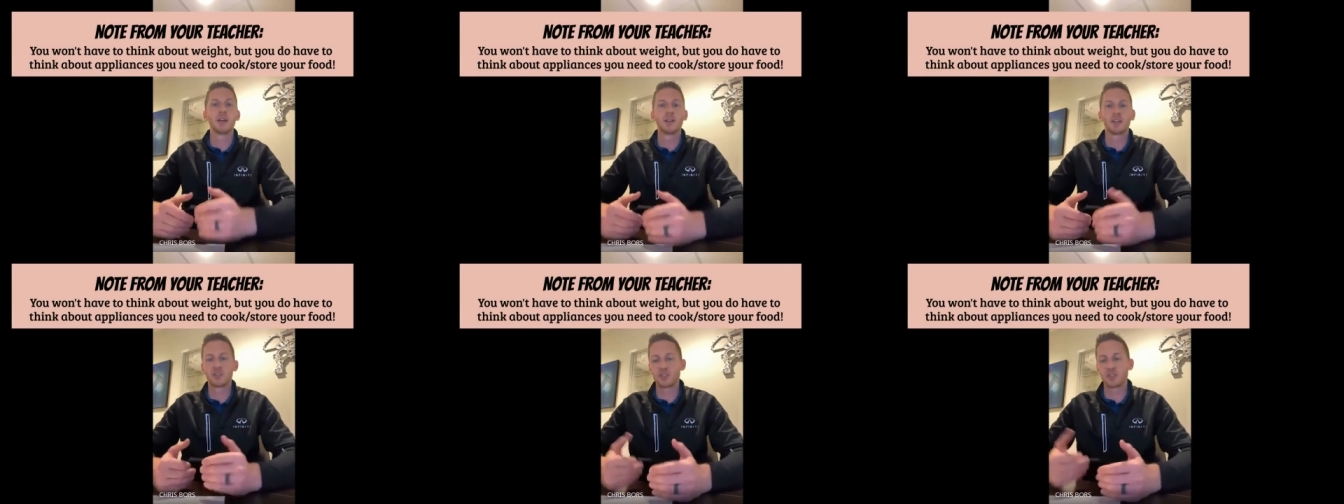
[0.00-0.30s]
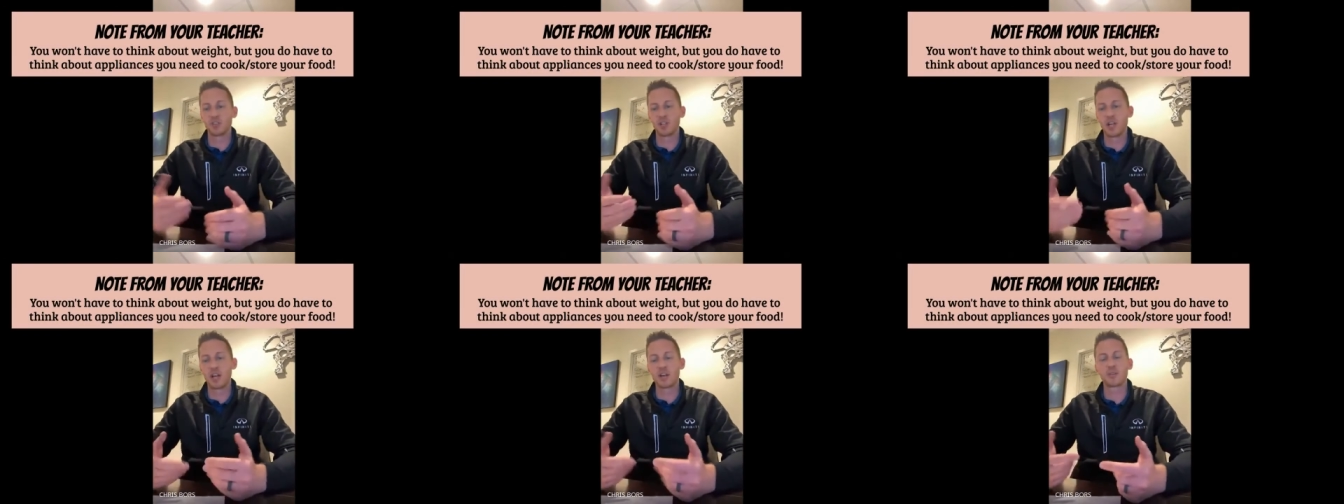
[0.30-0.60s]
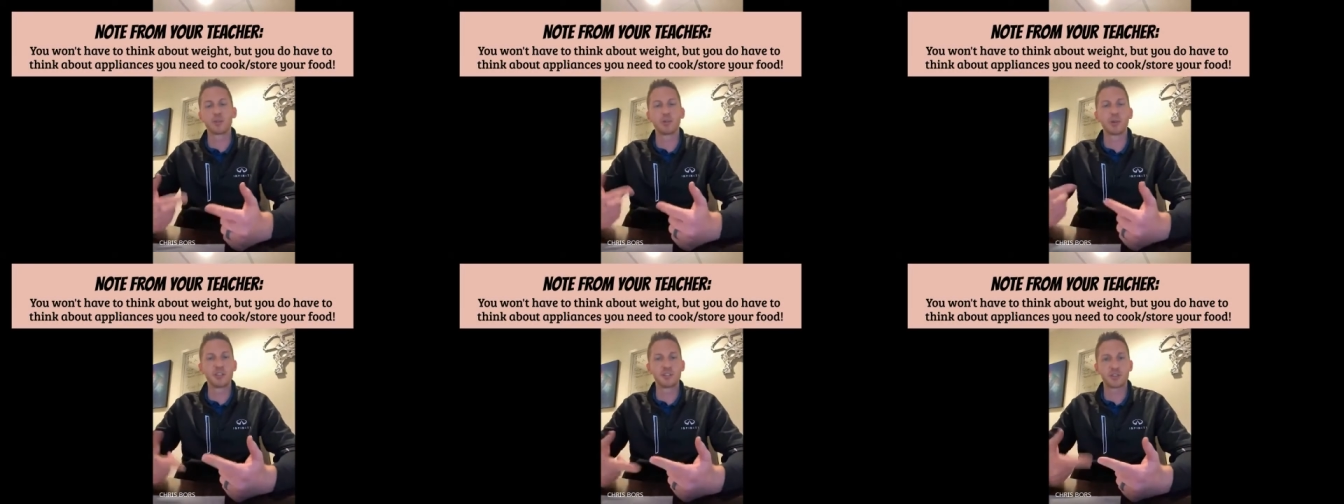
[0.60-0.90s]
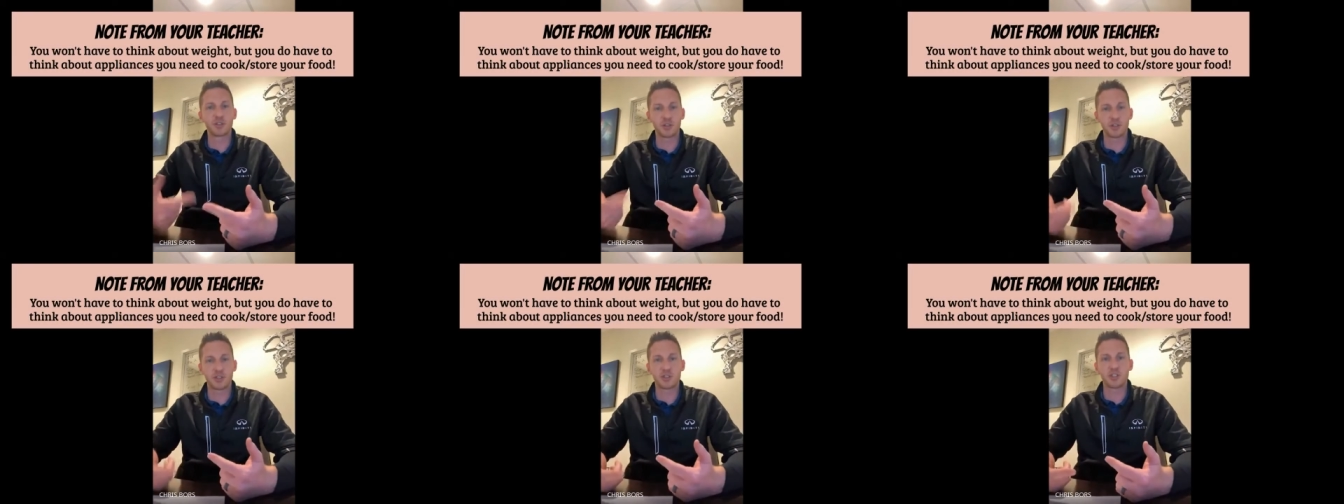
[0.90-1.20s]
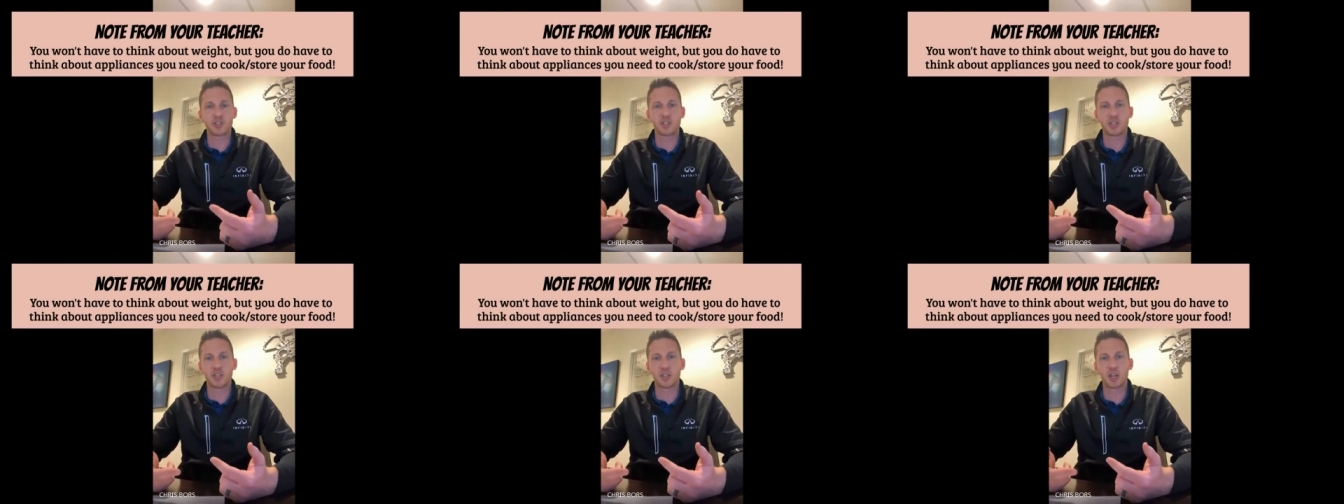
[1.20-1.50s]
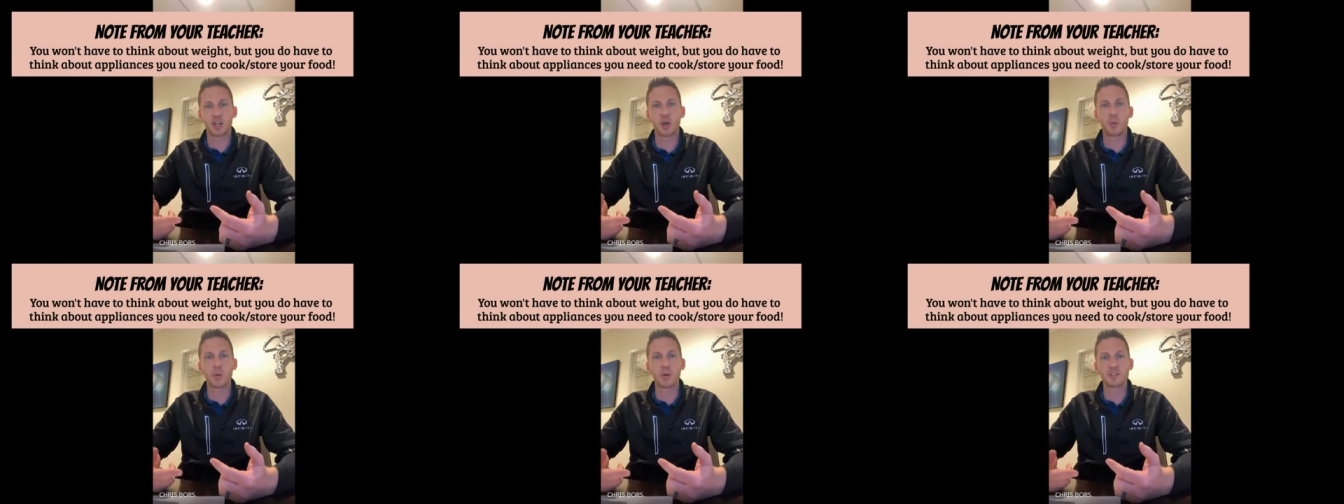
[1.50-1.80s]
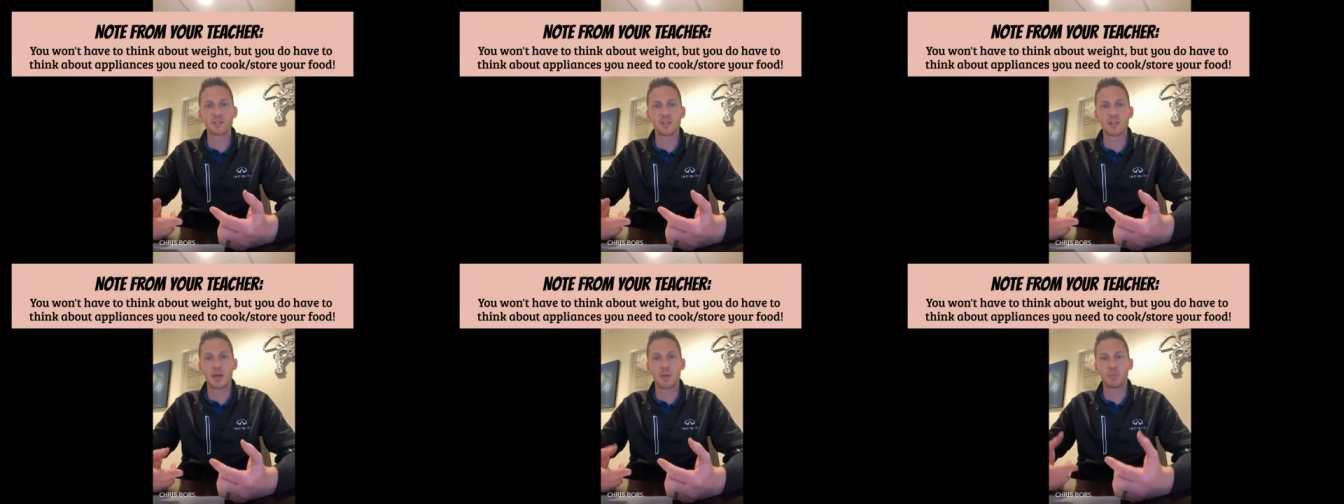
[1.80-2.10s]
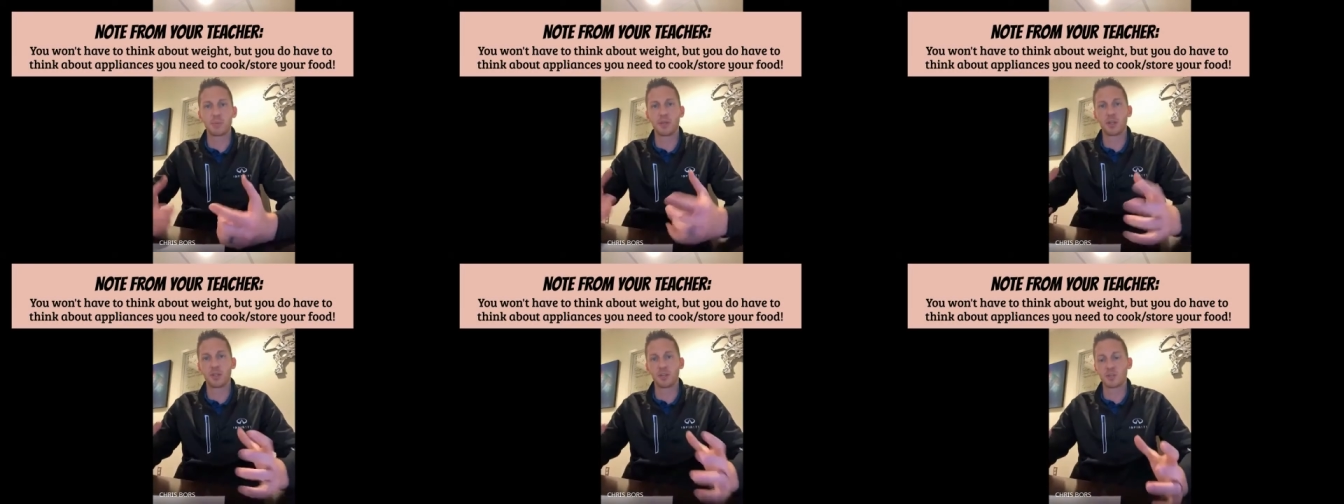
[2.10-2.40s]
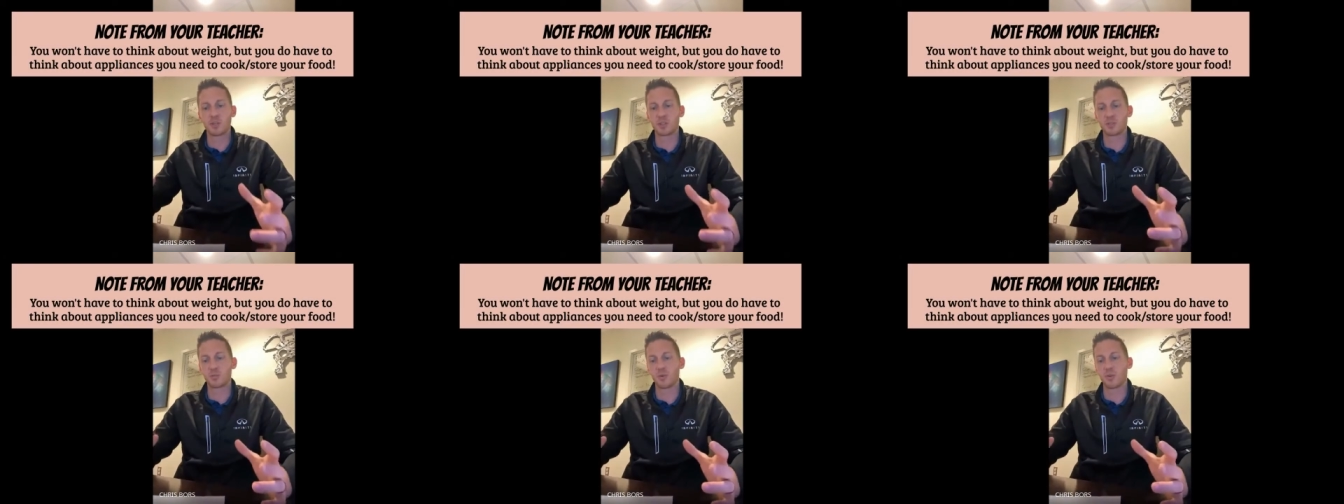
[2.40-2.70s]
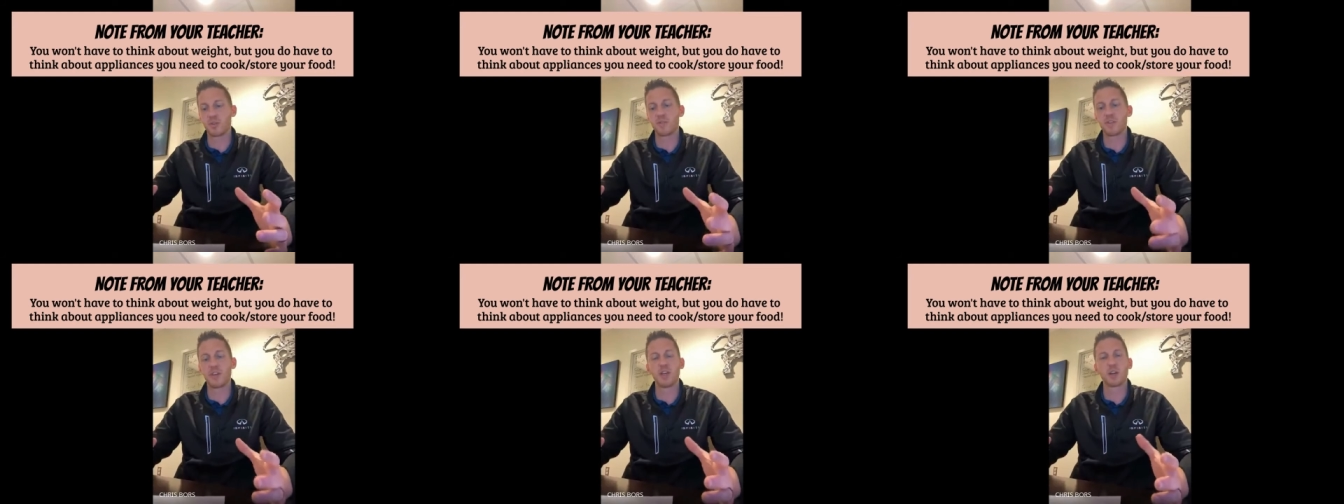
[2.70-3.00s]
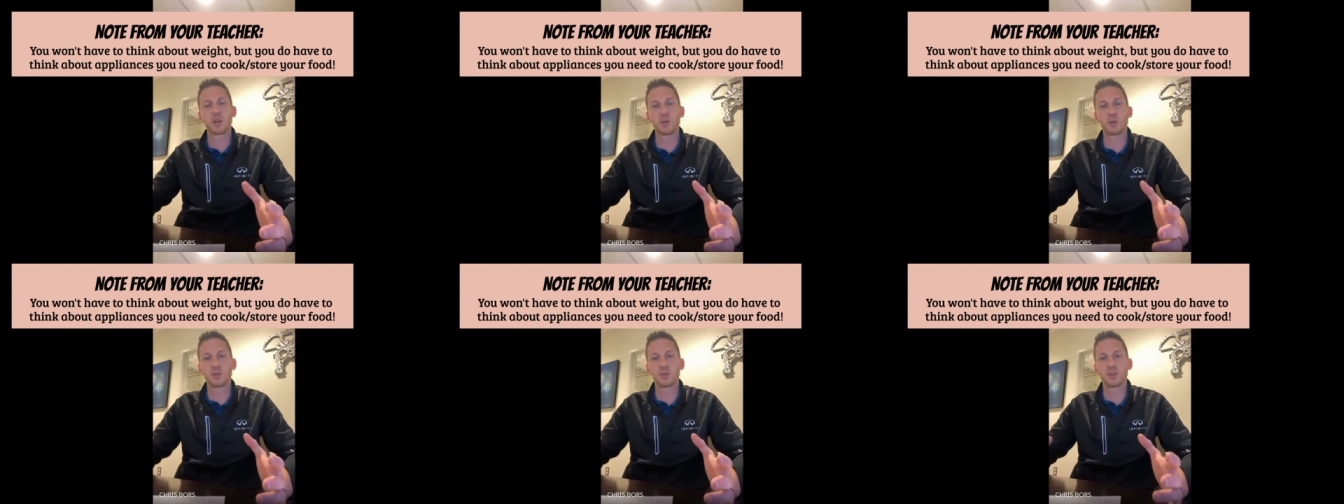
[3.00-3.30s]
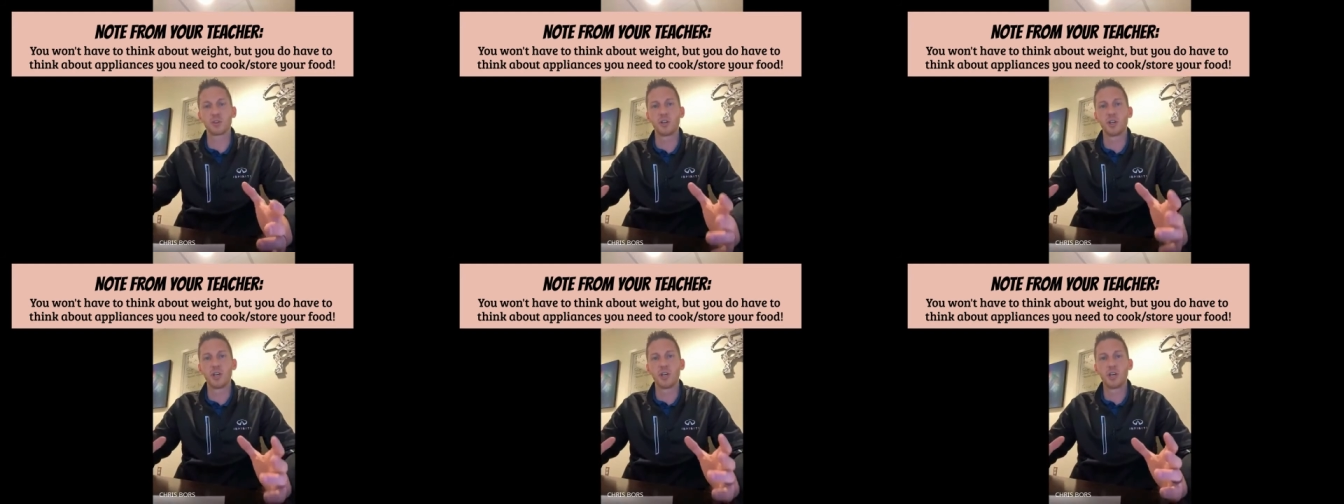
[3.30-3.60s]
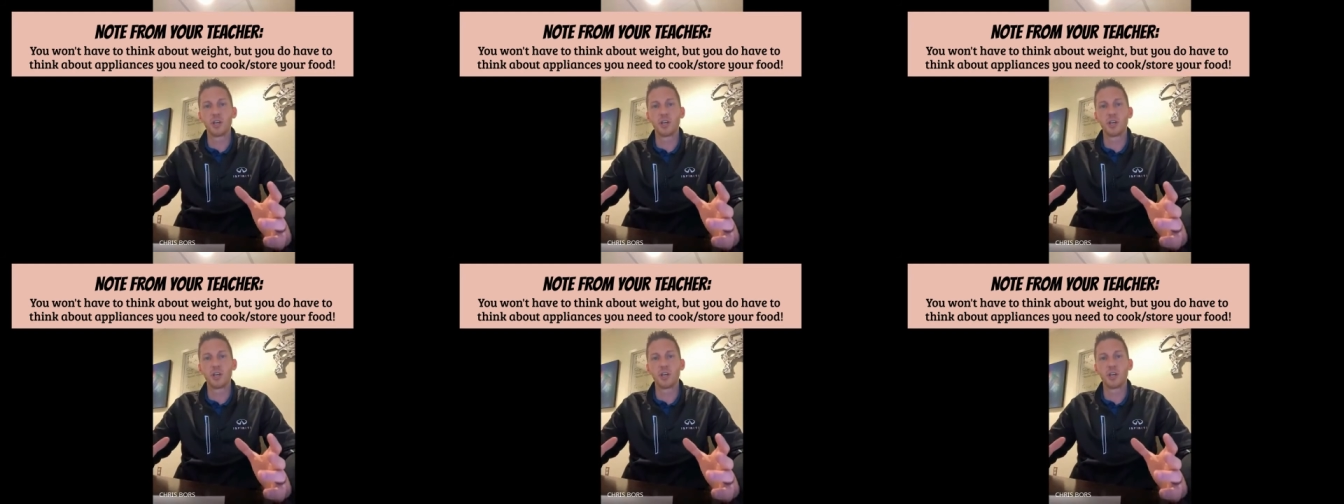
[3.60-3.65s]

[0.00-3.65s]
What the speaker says: There's a lot of research that's going to go into that, because with vehicles,